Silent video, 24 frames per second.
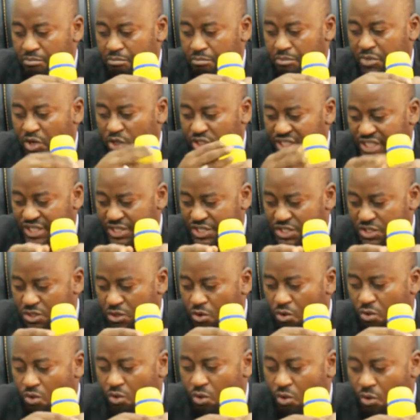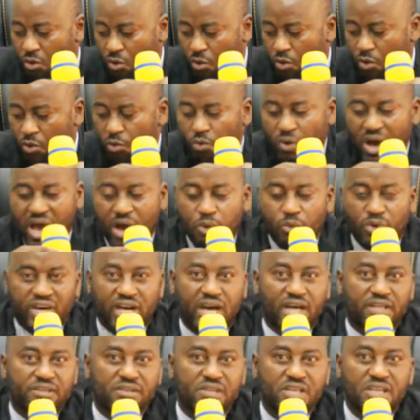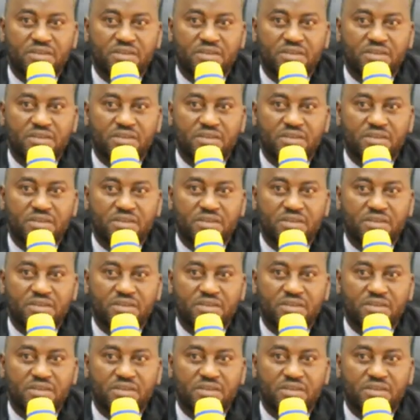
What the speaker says: bodies, or where we can